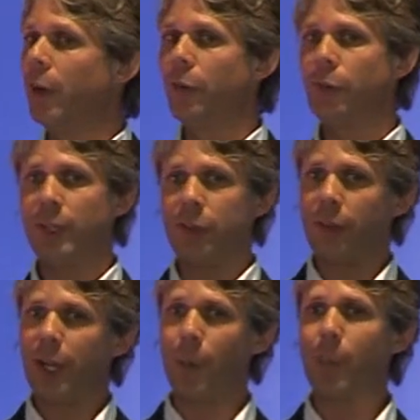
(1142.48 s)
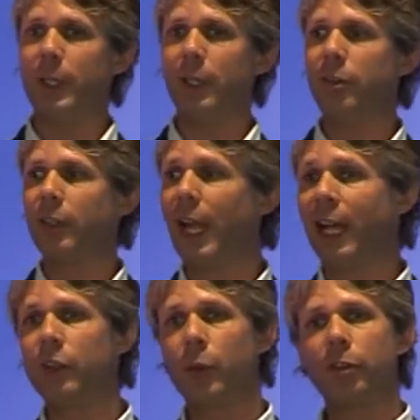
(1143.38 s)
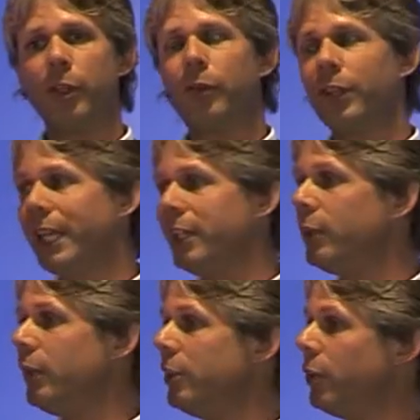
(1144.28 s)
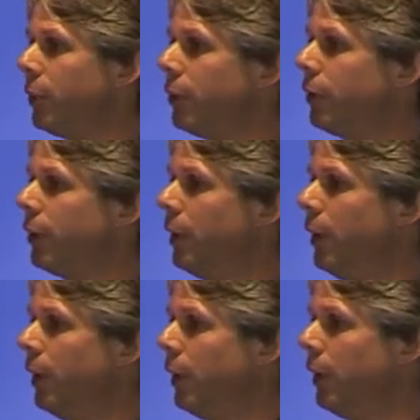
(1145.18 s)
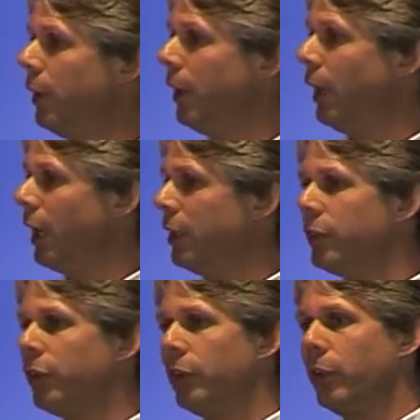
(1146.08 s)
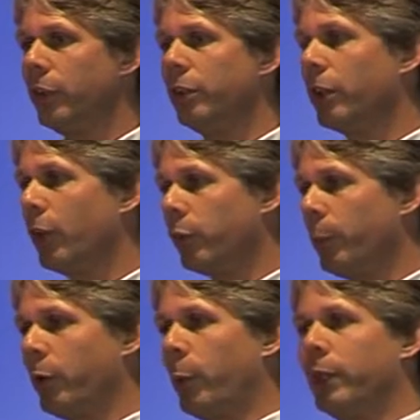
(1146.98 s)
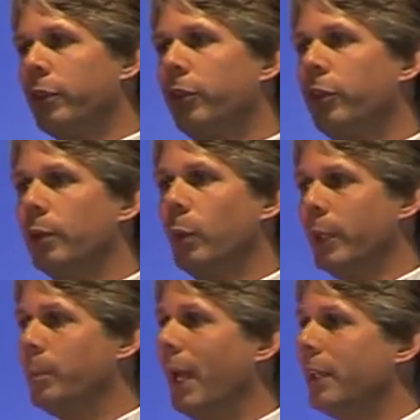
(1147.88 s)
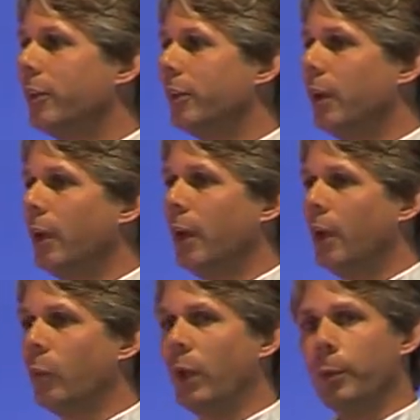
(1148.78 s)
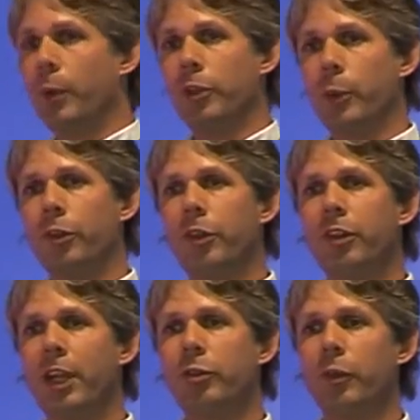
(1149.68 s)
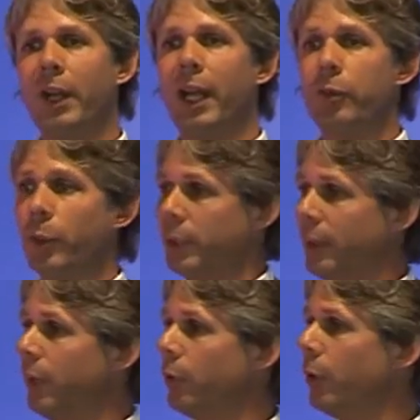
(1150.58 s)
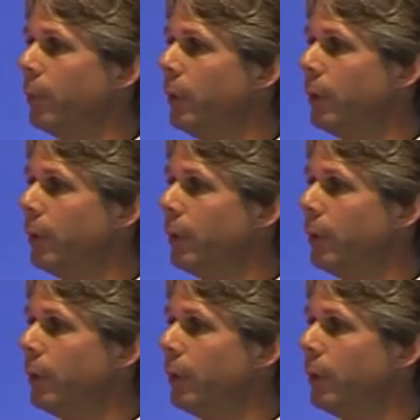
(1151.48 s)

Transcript: for each of the companies and also for the individuals. And understood, got to a point where we understood what it meant when the project was successful for everyone in that room.